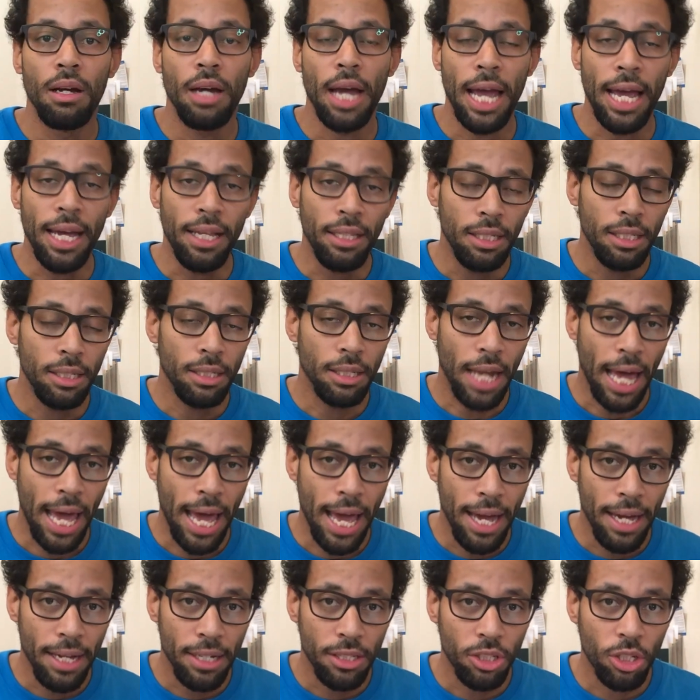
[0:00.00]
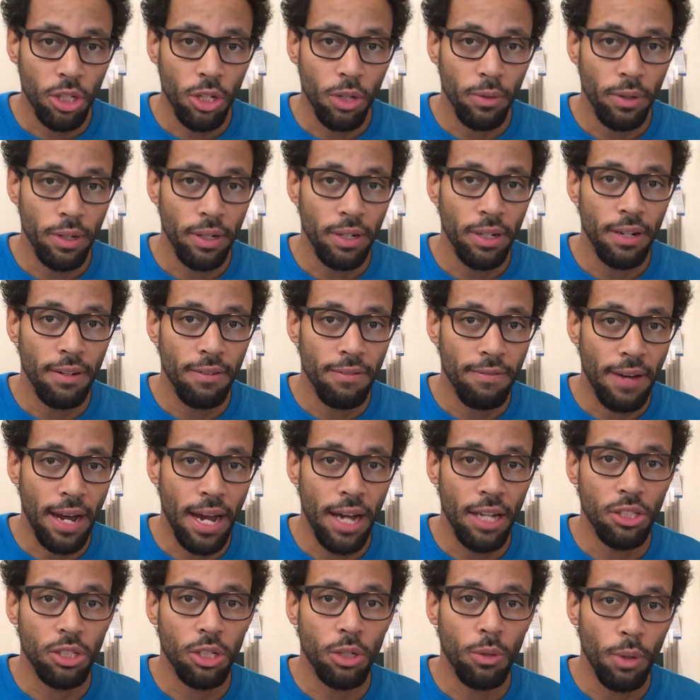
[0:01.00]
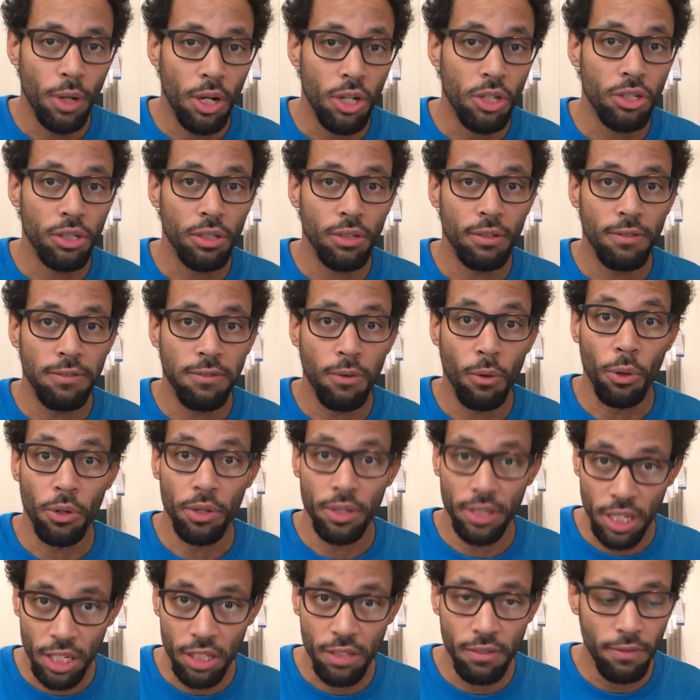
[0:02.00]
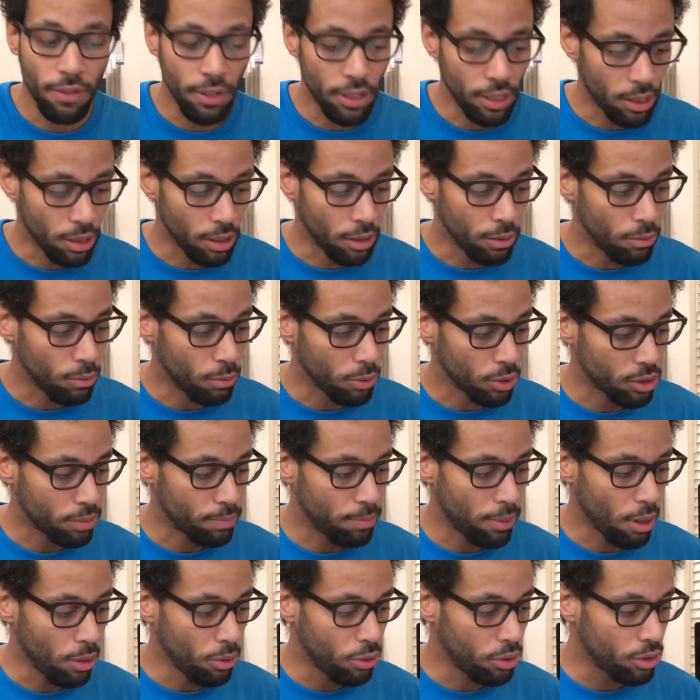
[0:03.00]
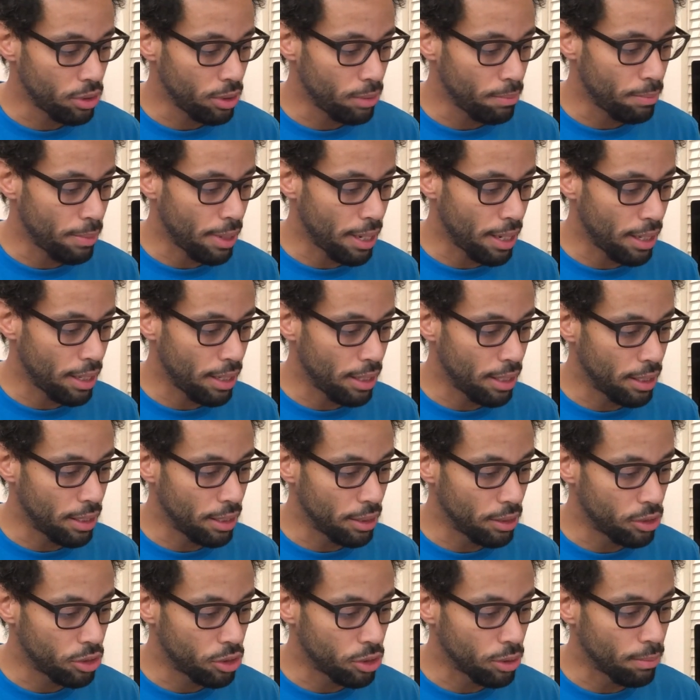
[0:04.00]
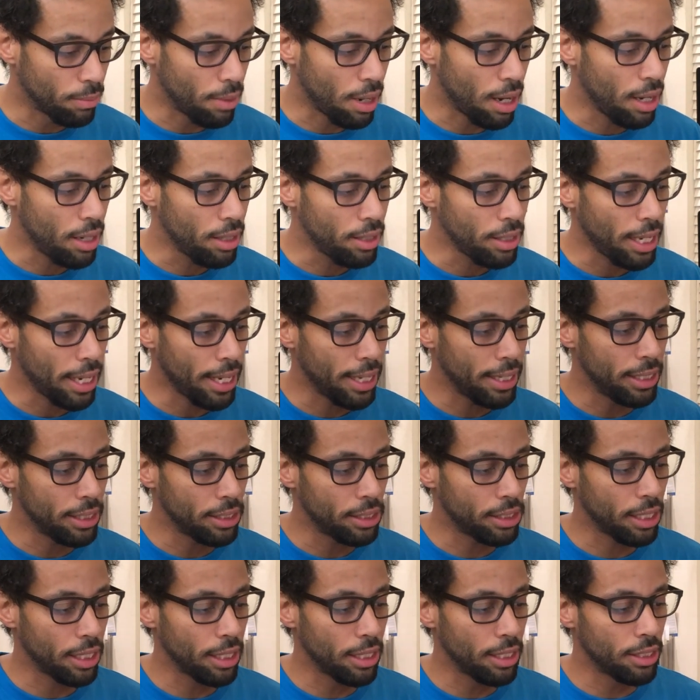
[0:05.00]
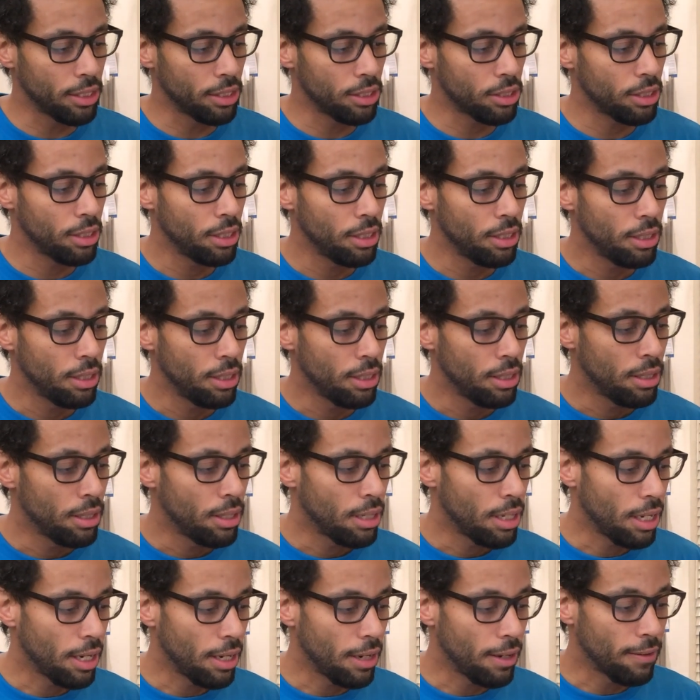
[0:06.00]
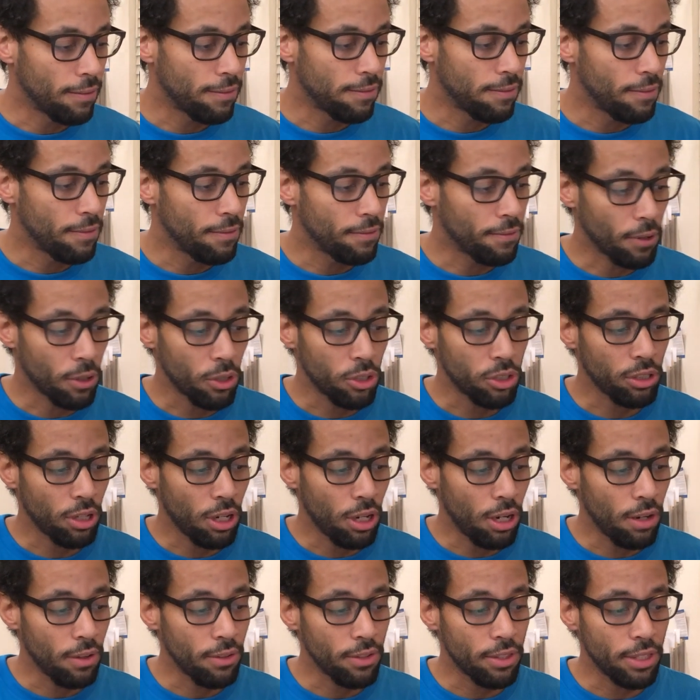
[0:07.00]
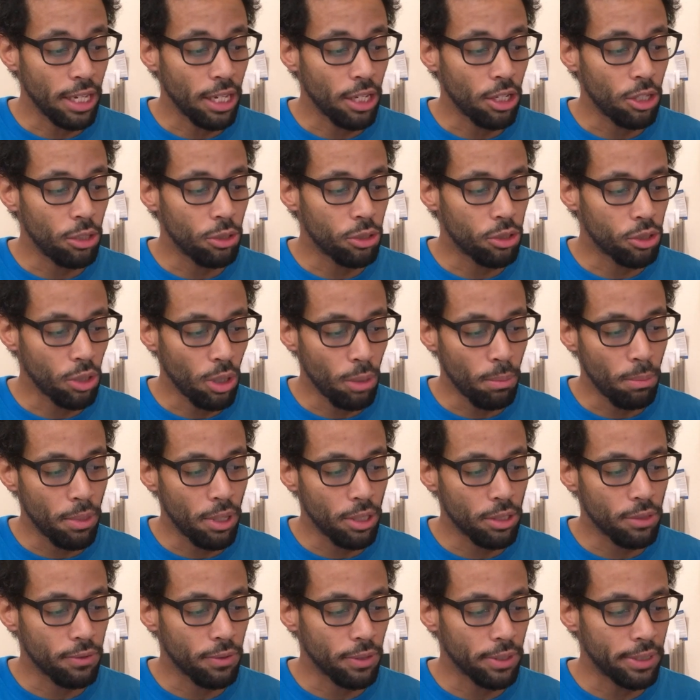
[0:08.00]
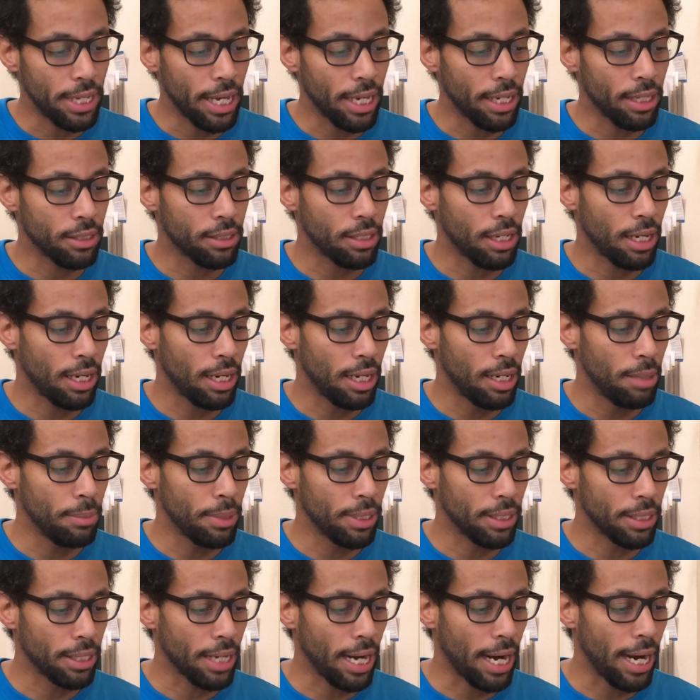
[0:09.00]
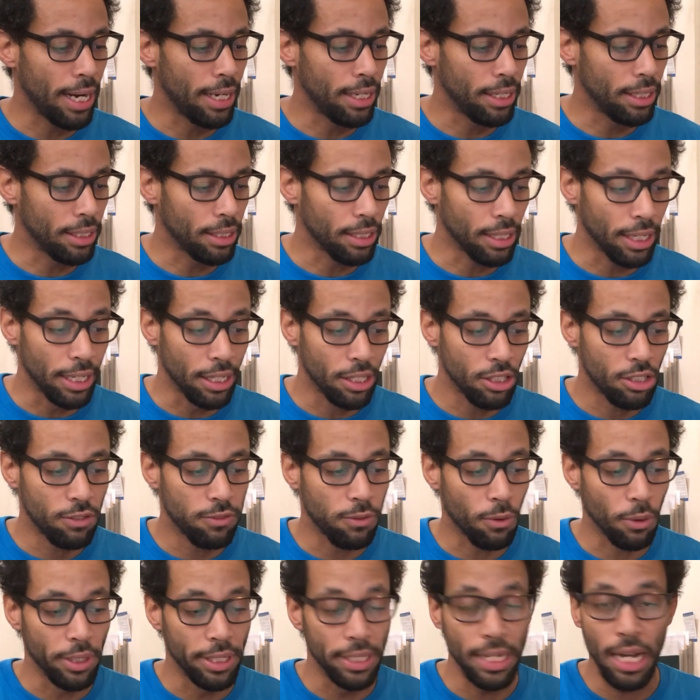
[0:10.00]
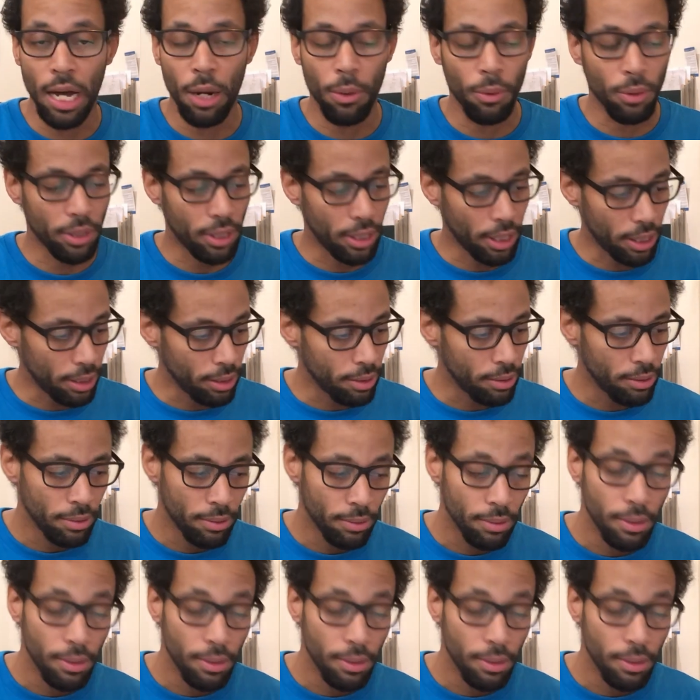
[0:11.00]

And the last career advice question for this video was posted by Suman, and he says, first of all, thank you so much for taking time and guiding us for networking.